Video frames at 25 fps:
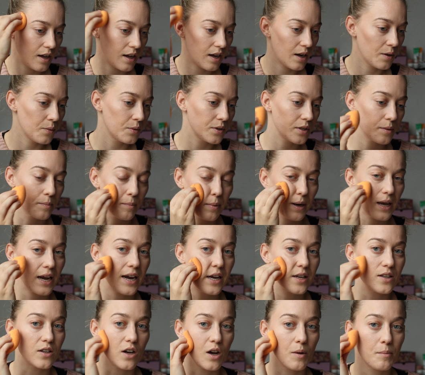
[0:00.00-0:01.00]
I would
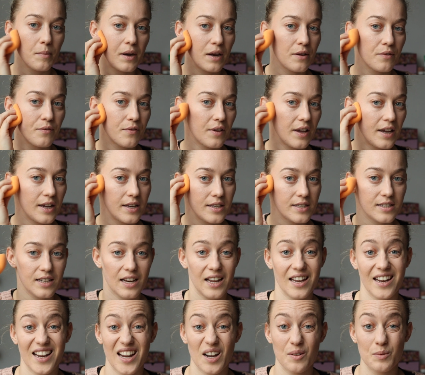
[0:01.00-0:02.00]
apply it on my face
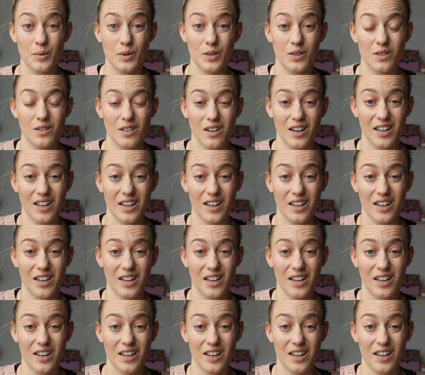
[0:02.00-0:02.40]
like I would